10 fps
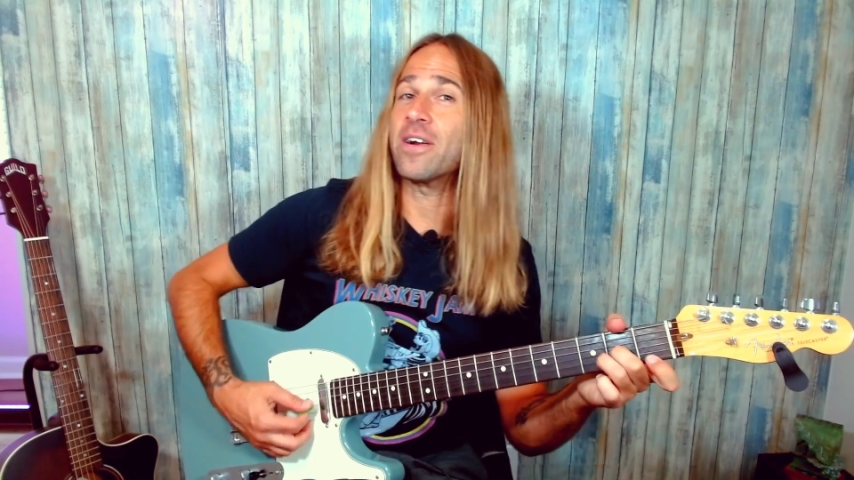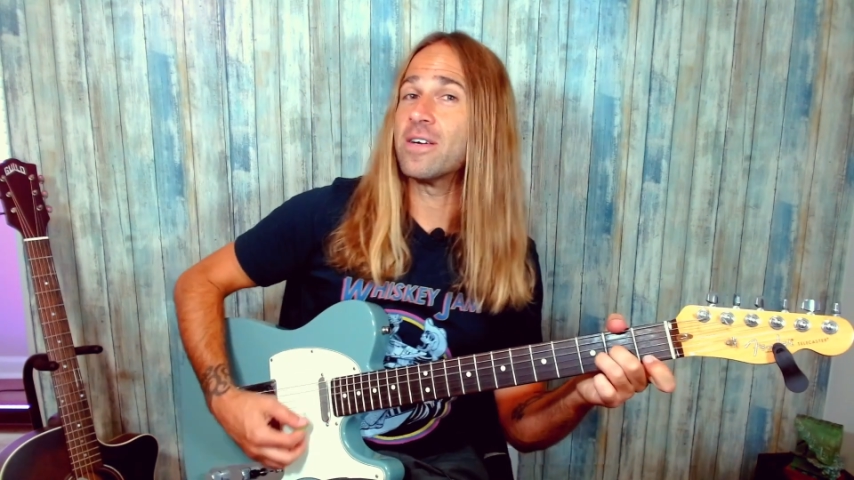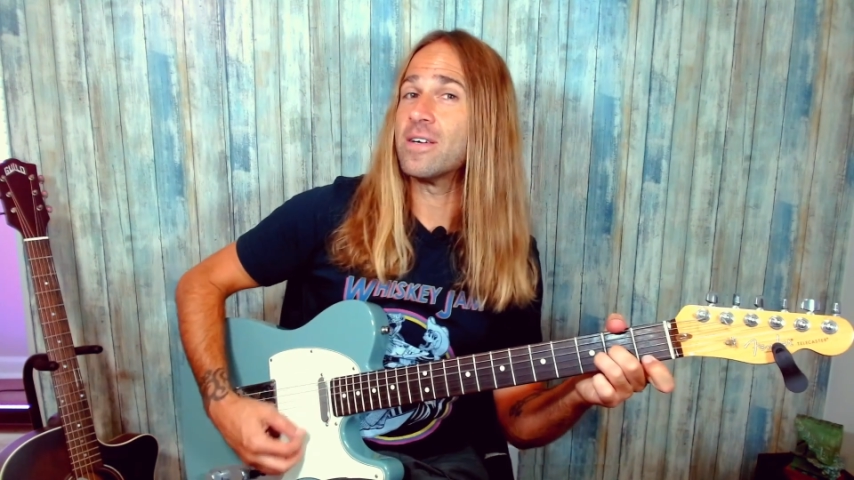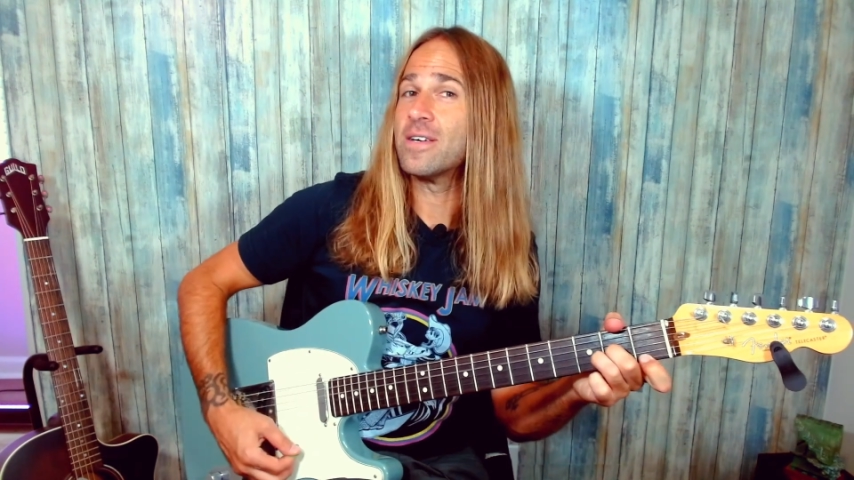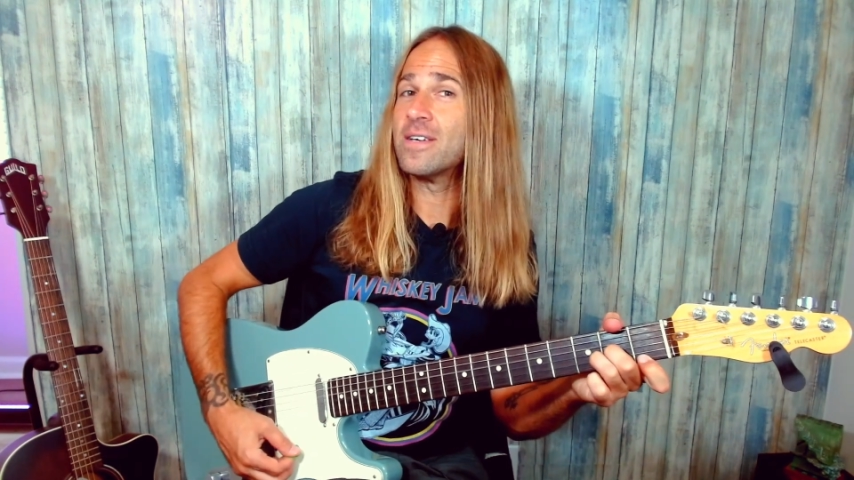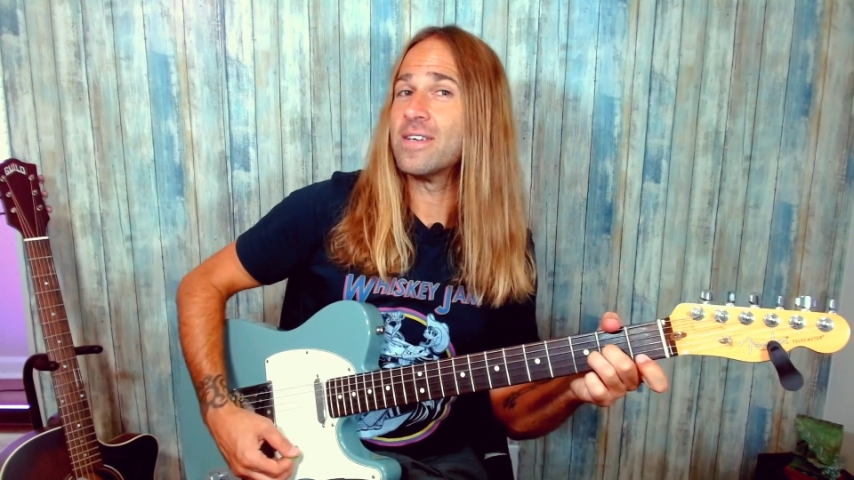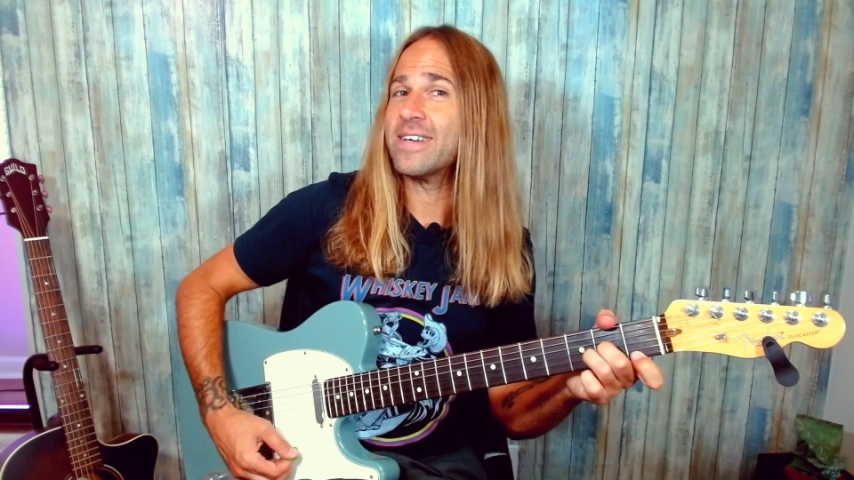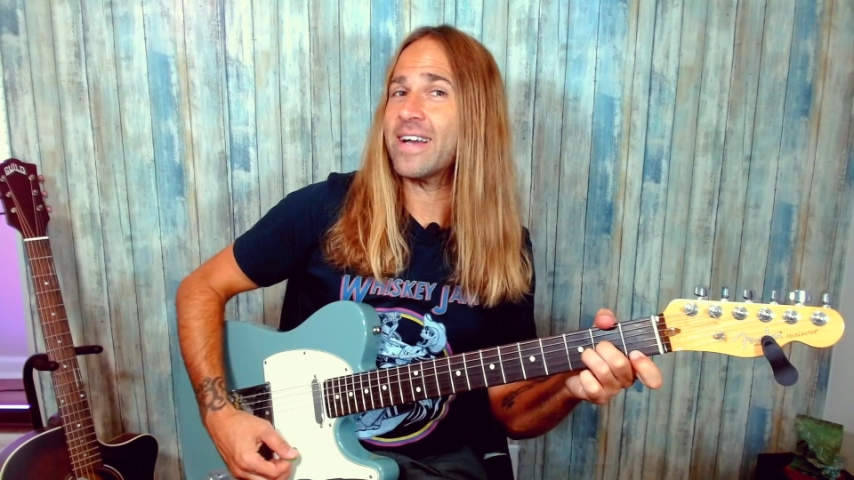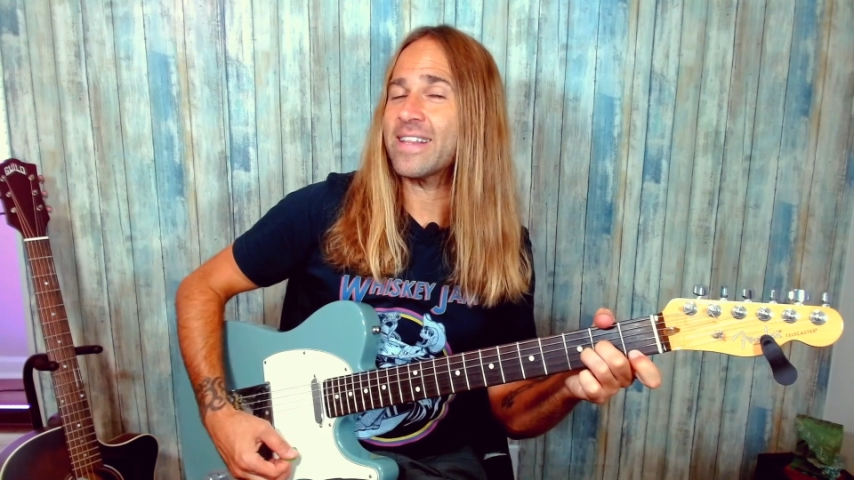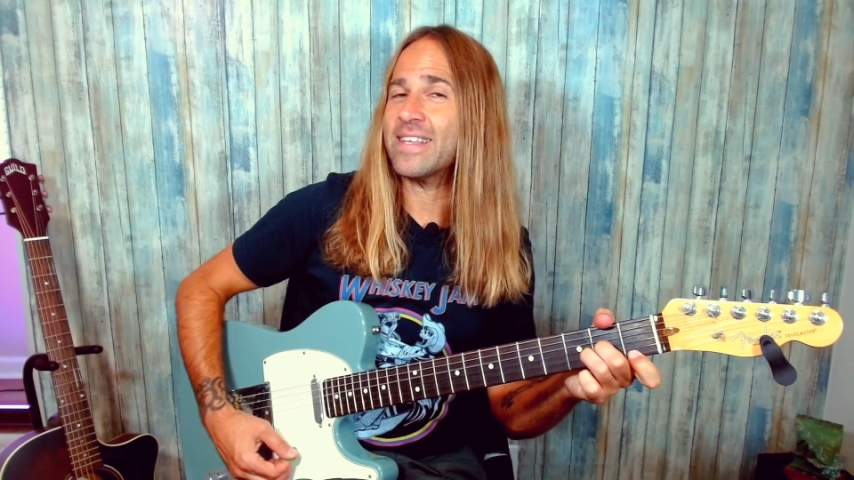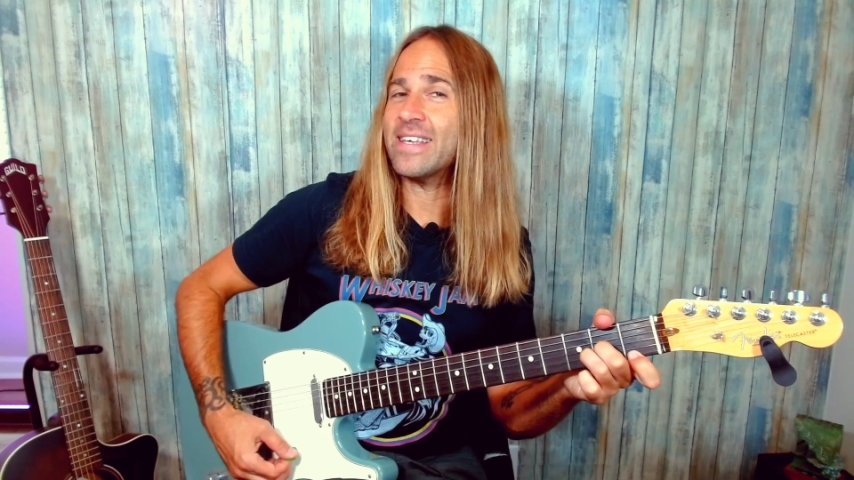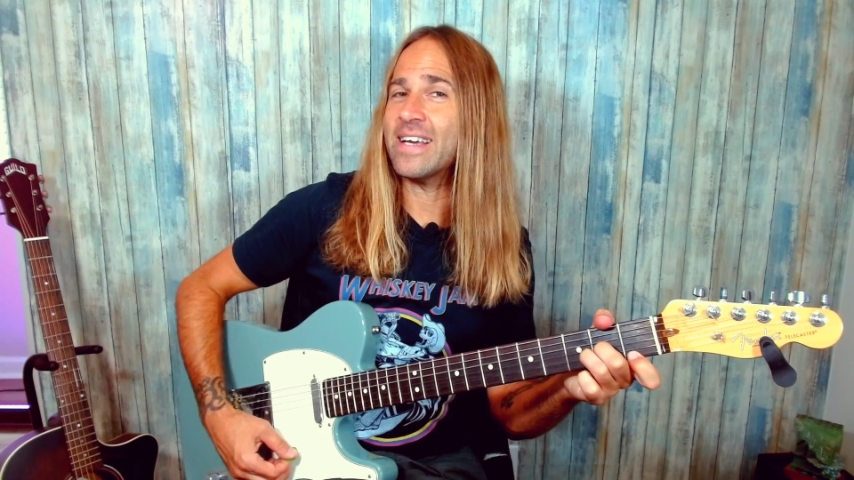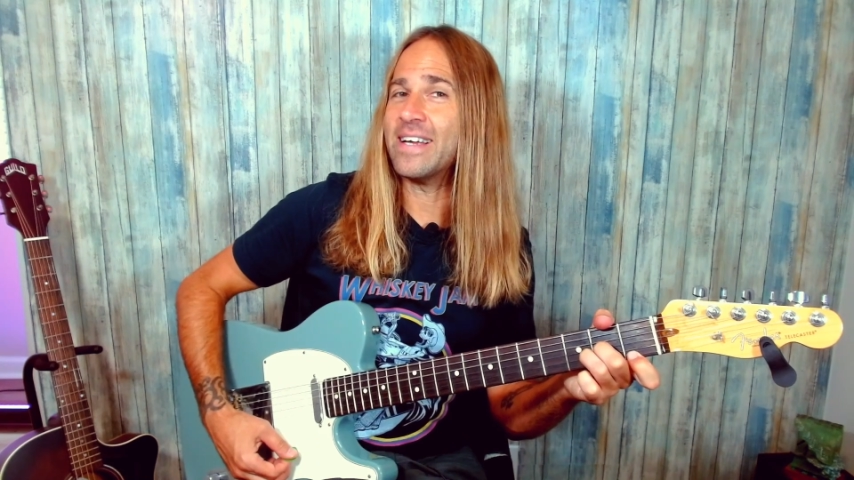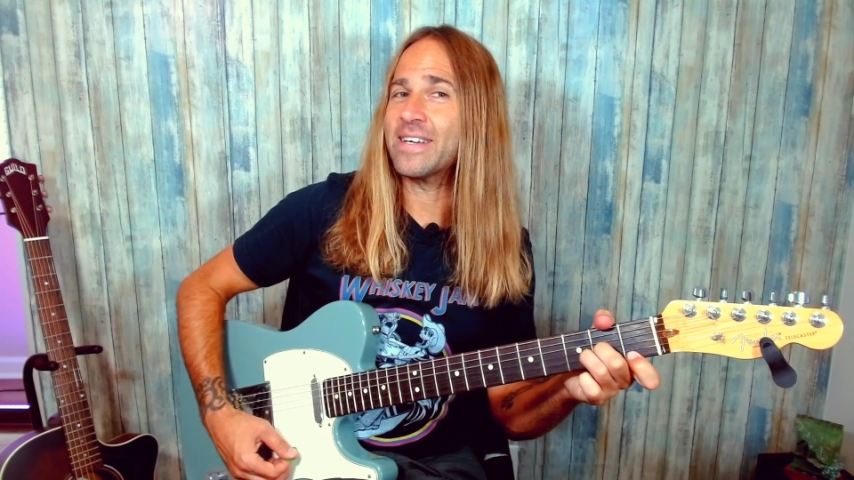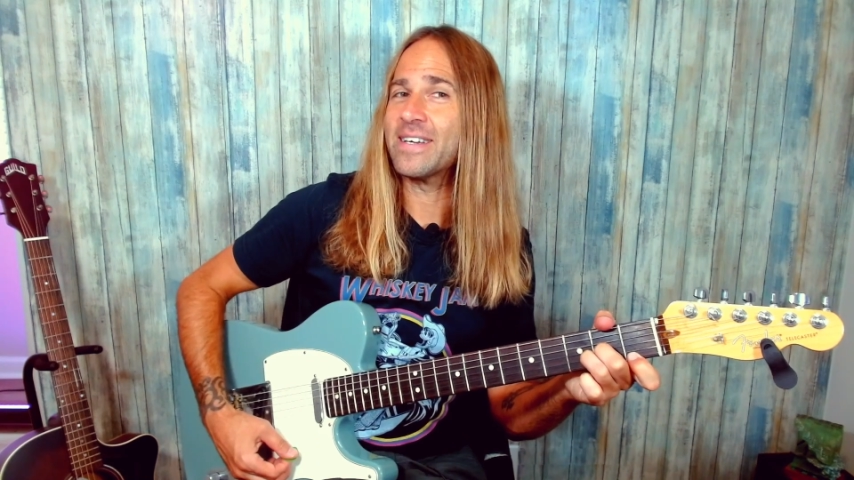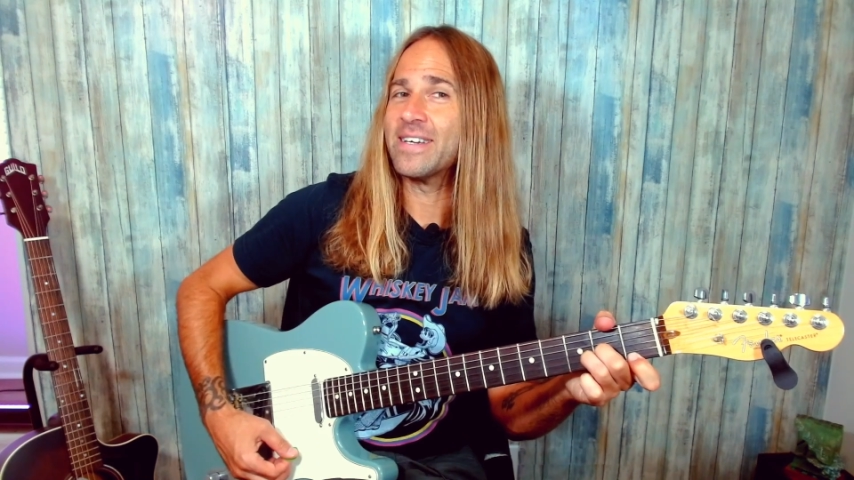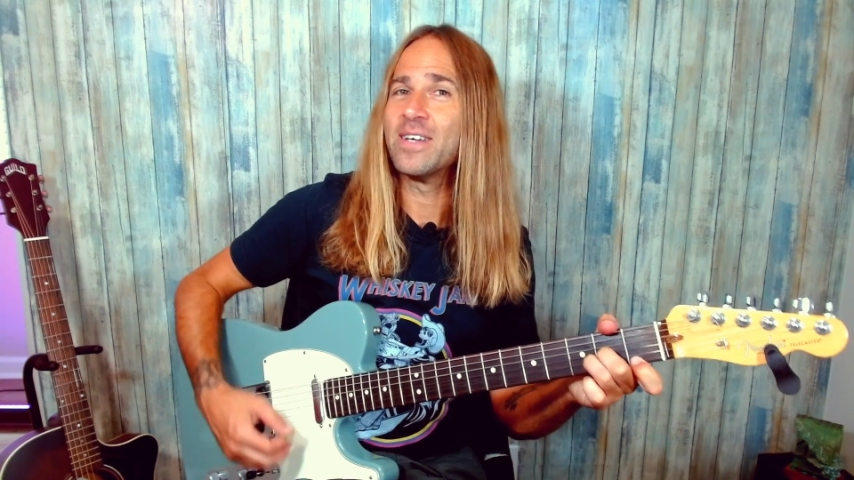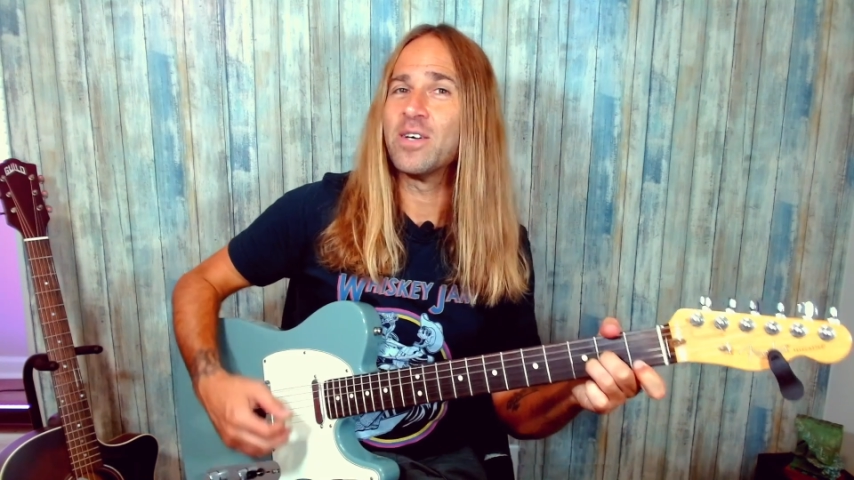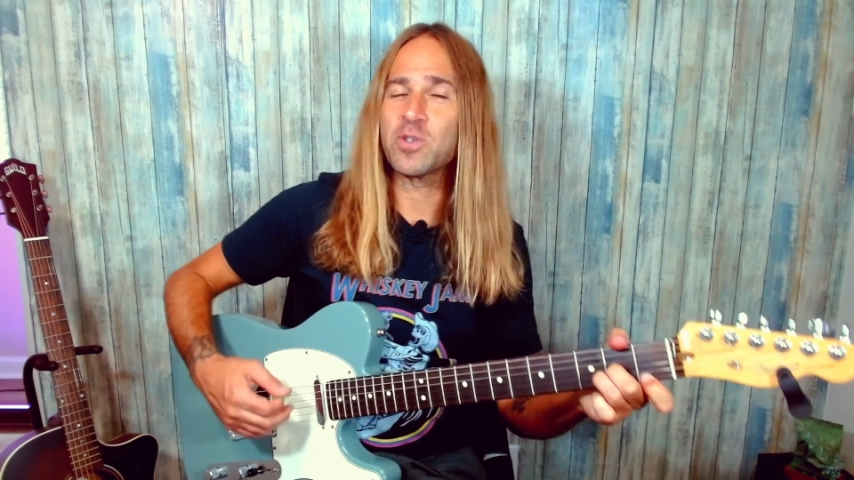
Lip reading: at the end.